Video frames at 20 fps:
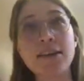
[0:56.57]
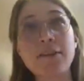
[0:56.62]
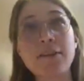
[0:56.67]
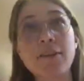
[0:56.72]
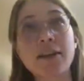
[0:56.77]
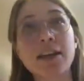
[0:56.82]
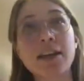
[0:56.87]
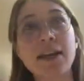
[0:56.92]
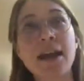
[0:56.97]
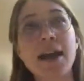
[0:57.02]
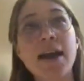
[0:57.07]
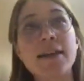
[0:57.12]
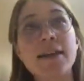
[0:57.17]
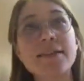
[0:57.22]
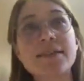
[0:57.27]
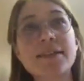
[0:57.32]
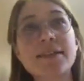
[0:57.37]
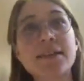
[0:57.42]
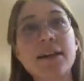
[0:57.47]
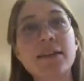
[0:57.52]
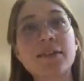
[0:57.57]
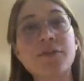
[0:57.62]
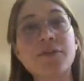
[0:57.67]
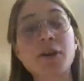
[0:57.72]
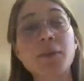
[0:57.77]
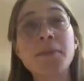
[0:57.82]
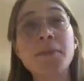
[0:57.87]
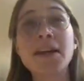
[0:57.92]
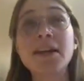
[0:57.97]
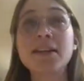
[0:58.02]
looking at kind of
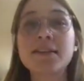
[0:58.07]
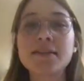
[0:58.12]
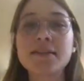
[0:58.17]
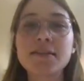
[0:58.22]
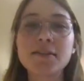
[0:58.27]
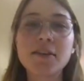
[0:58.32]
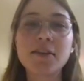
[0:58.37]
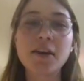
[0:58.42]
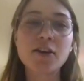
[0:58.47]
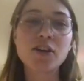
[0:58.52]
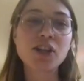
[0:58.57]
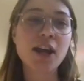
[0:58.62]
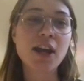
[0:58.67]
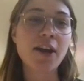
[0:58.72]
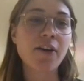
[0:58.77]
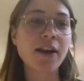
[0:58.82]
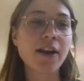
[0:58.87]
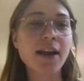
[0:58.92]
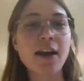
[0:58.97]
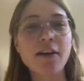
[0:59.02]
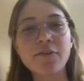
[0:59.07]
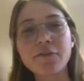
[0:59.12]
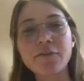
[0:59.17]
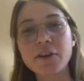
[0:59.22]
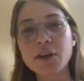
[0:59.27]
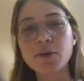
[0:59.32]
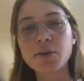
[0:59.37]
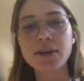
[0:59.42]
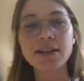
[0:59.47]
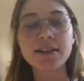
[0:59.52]
opinions to code sharing, how
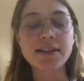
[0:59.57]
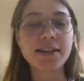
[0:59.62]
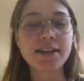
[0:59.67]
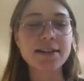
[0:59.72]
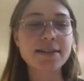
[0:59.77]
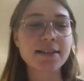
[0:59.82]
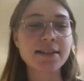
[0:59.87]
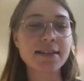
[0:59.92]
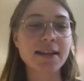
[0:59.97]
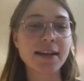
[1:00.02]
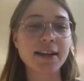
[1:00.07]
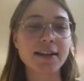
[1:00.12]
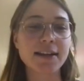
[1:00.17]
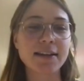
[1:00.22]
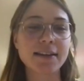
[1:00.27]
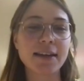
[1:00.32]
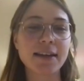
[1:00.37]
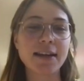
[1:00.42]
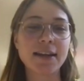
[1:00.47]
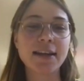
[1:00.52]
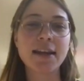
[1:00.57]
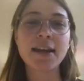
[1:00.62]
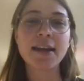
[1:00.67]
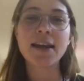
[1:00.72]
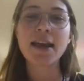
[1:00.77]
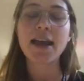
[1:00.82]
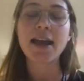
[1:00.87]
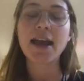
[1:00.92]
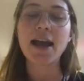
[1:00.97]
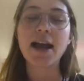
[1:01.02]
frequent it is and that kind of thing.
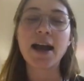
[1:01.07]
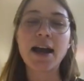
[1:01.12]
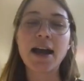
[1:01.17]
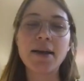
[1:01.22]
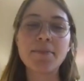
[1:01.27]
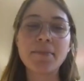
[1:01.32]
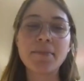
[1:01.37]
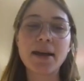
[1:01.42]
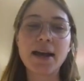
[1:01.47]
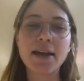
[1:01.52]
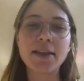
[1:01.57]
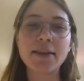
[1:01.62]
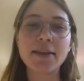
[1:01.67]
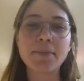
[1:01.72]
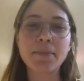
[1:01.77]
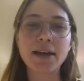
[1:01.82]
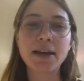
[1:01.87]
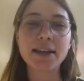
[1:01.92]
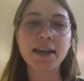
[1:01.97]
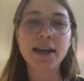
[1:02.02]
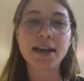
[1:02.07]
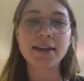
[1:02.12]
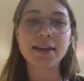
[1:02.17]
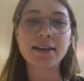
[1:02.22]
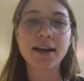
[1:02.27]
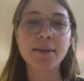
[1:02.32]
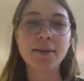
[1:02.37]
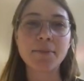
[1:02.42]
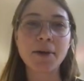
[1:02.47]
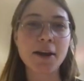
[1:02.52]
And then by the
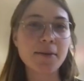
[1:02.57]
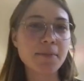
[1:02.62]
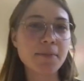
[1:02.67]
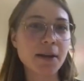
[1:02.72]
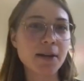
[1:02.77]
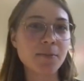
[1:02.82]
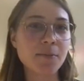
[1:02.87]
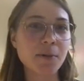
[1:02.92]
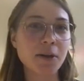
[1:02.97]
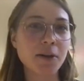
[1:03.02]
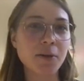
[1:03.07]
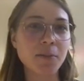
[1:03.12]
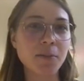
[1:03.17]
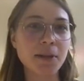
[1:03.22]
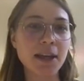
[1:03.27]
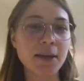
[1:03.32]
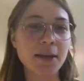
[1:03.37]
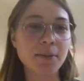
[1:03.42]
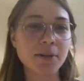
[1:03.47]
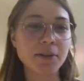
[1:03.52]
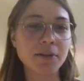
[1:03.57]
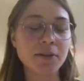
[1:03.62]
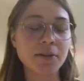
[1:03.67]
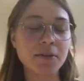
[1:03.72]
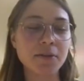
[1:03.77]
end, I'm hoping we'll be able